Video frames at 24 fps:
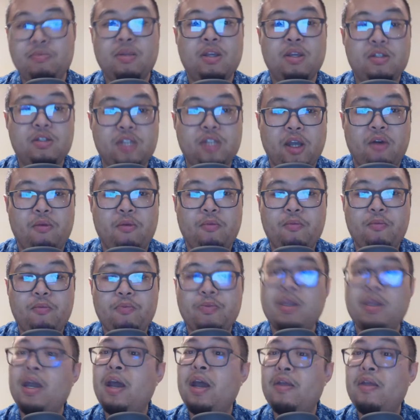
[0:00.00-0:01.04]
So,
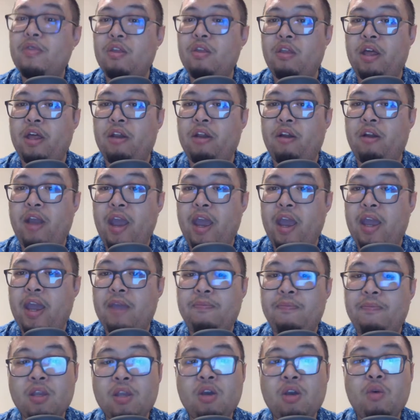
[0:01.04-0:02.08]
the letter A
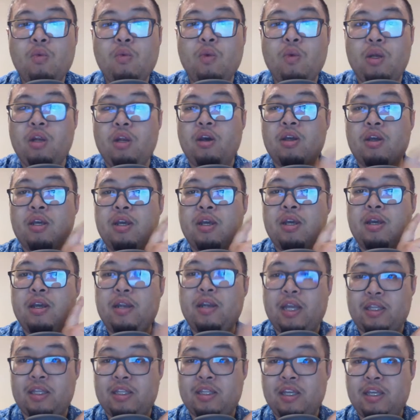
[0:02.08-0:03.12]
would look
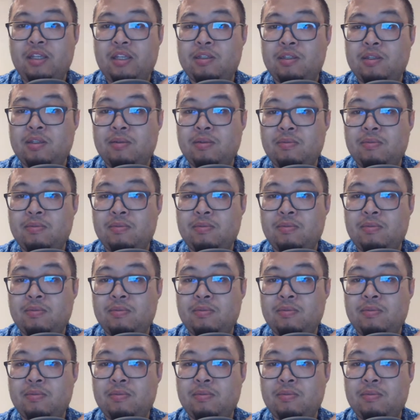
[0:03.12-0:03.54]
like this.